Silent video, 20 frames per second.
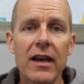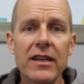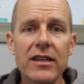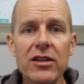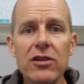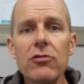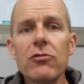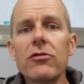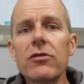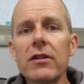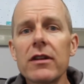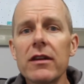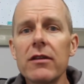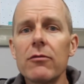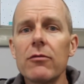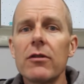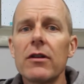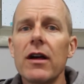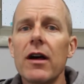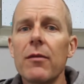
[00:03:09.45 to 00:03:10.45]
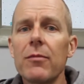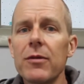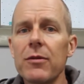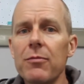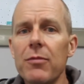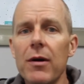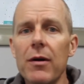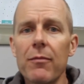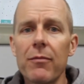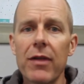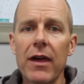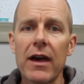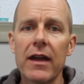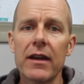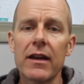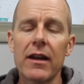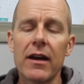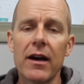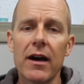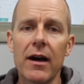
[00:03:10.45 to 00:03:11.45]
usually will help you pump
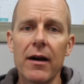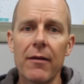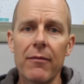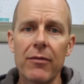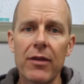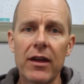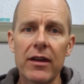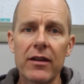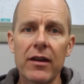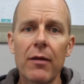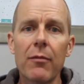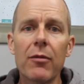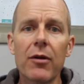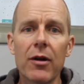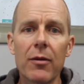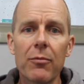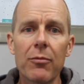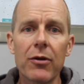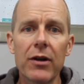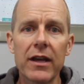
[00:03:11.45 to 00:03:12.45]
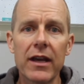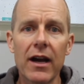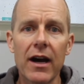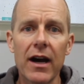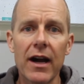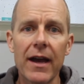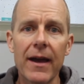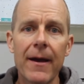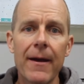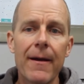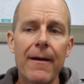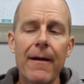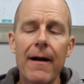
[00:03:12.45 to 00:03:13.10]
that that number up pretty high.